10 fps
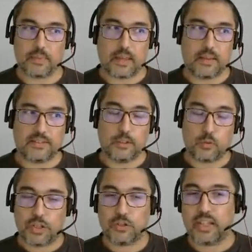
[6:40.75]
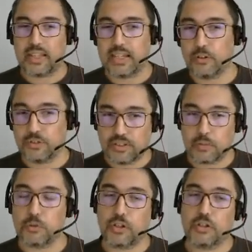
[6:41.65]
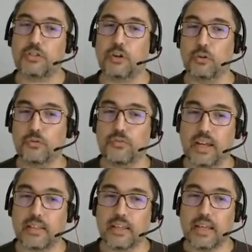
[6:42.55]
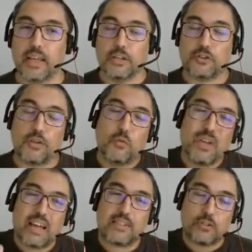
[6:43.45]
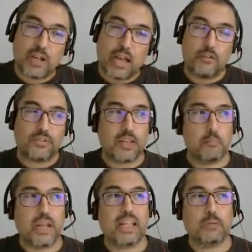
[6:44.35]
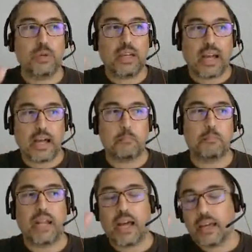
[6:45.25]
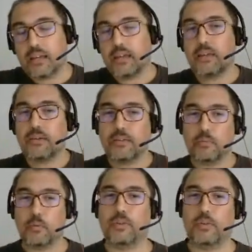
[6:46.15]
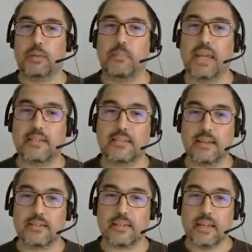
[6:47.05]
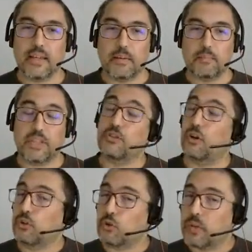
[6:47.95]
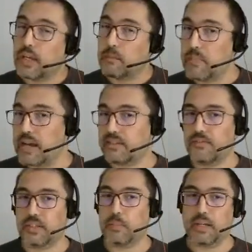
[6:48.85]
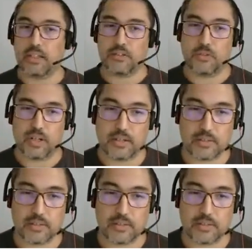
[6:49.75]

situation that a Linux distribution is going to find. So if we have some kind of template that we can apply when it makes sense, this is going to be a massive advantage for us.